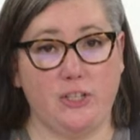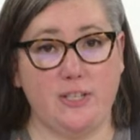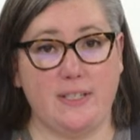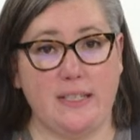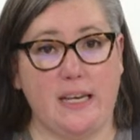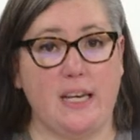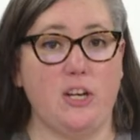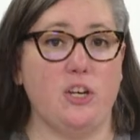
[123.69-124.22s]

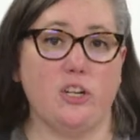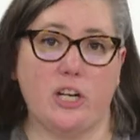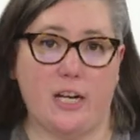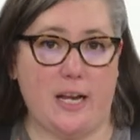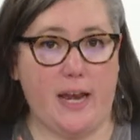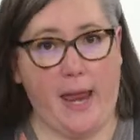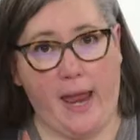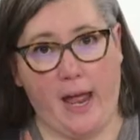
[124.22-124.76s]
C, you're going
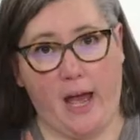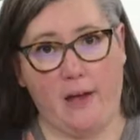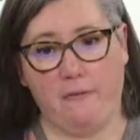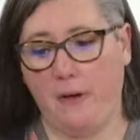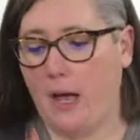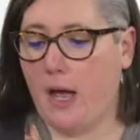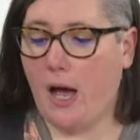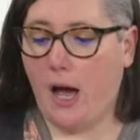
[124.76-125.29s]
to
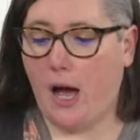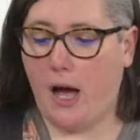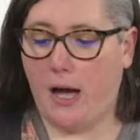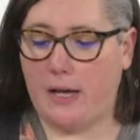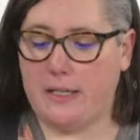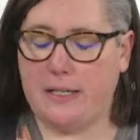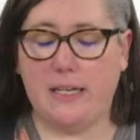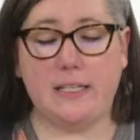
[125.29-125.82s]
have
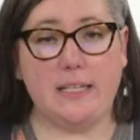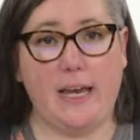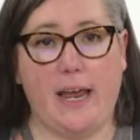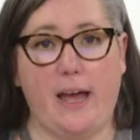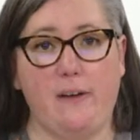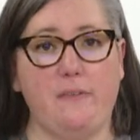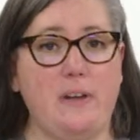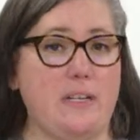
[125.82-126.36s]
uh, need to
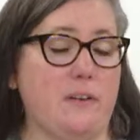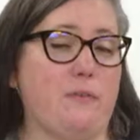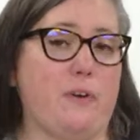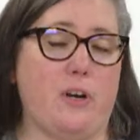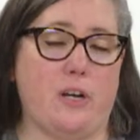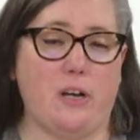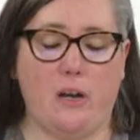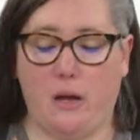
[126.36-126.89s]
have a
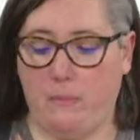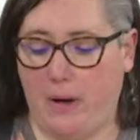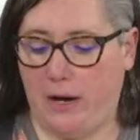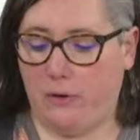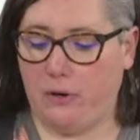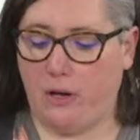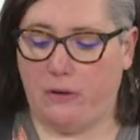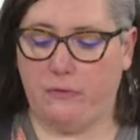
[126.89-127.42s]
different
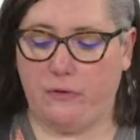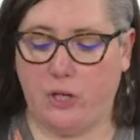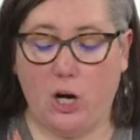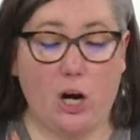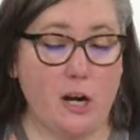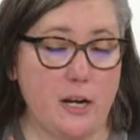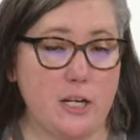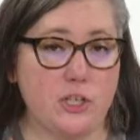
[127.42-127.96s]
amount of
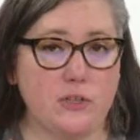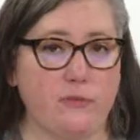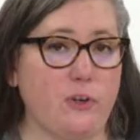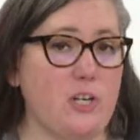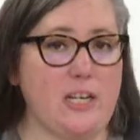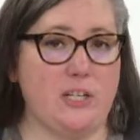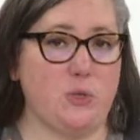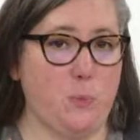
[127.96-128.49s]
yardage for
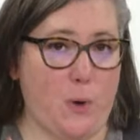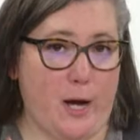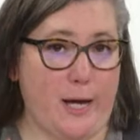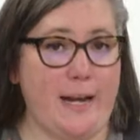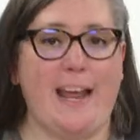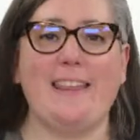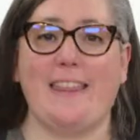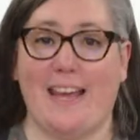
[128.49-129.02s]
each
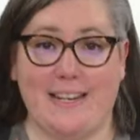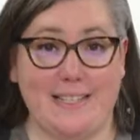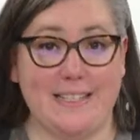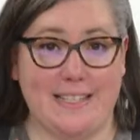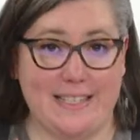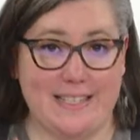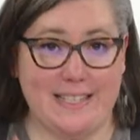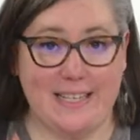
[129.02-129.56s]
one and that is
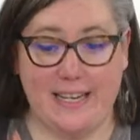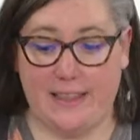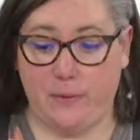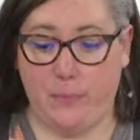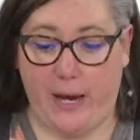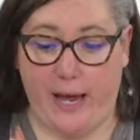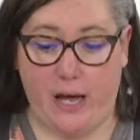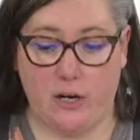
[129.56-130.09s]
listed in the
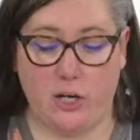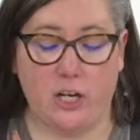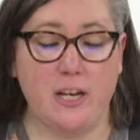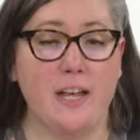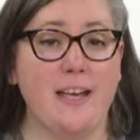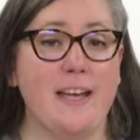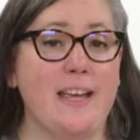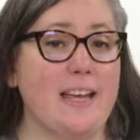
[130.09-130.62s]
pattern.
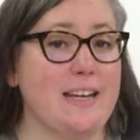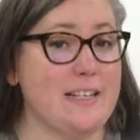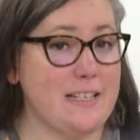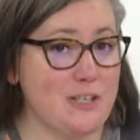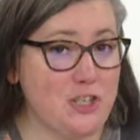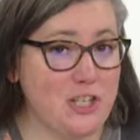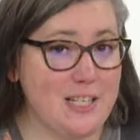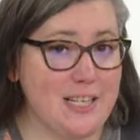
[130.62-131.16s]
In
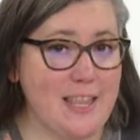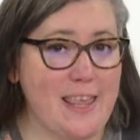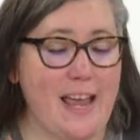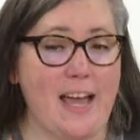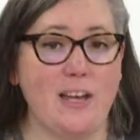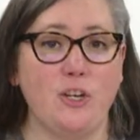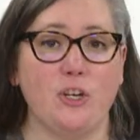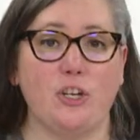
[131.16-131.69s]
addition to
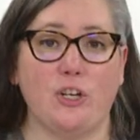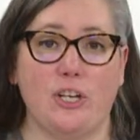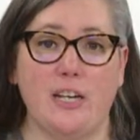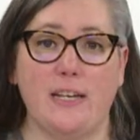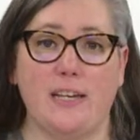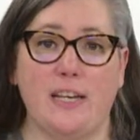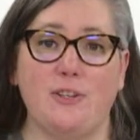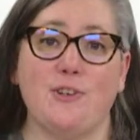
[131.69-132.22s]
that, you're going
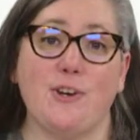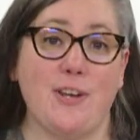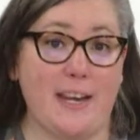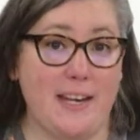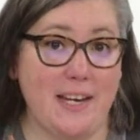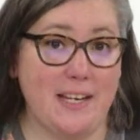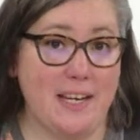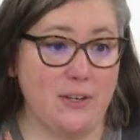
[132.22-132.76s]
to need your
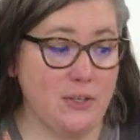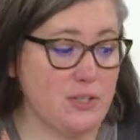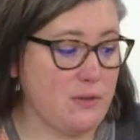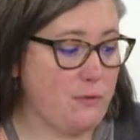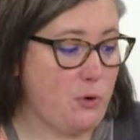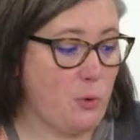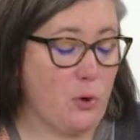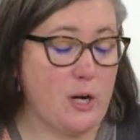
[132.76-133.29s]
knitting needles,
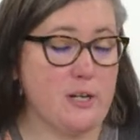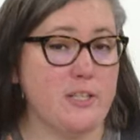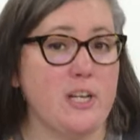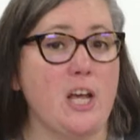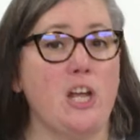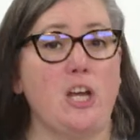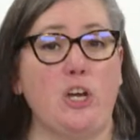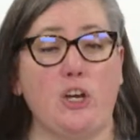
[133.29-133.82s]
of course.
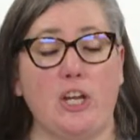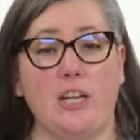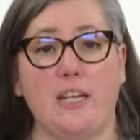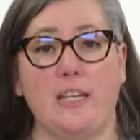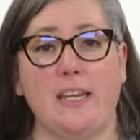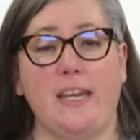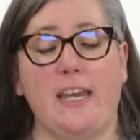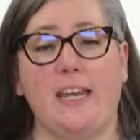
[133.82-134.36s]
You're going
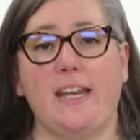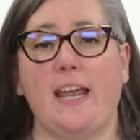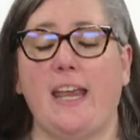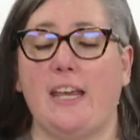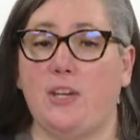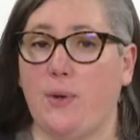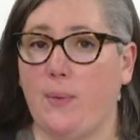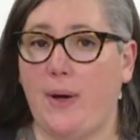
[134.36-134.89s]
to need
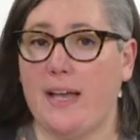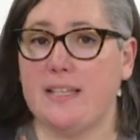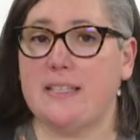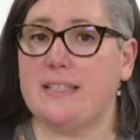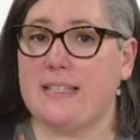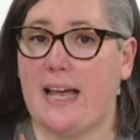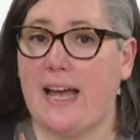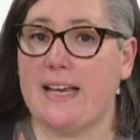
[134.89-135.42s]
a US
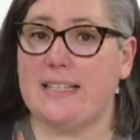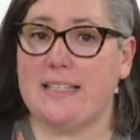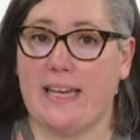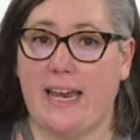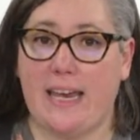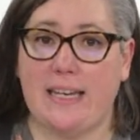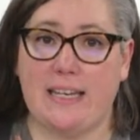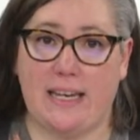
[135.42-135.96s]
size
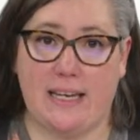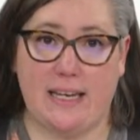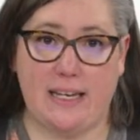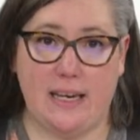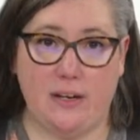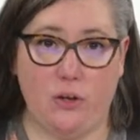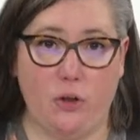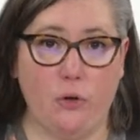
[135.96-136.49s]
8 knitting
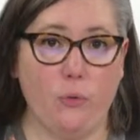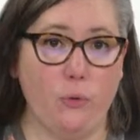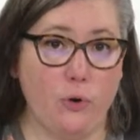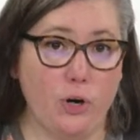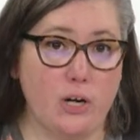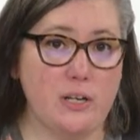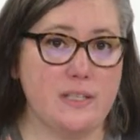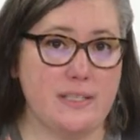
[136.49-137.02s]
needle
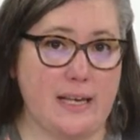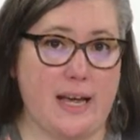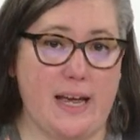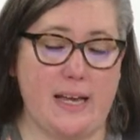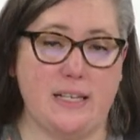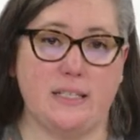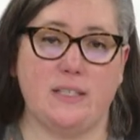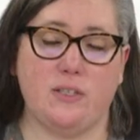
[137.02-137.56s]
or
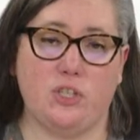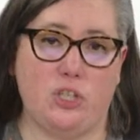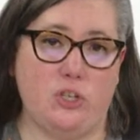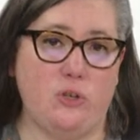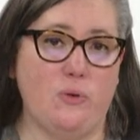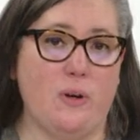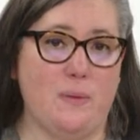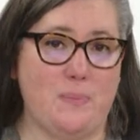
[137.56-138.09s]
size
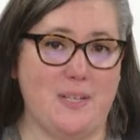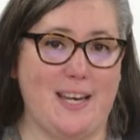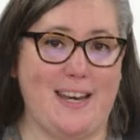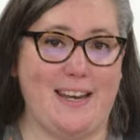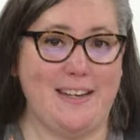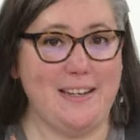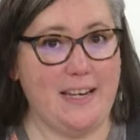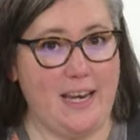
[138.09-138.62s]
2
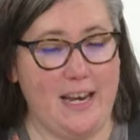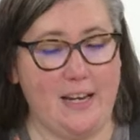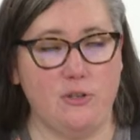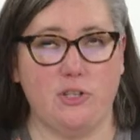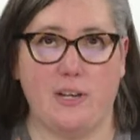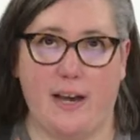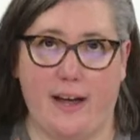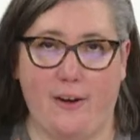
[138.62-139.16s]
obtain
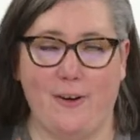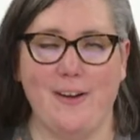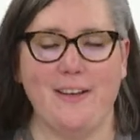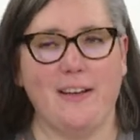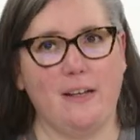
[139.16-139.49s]
gauge. Now,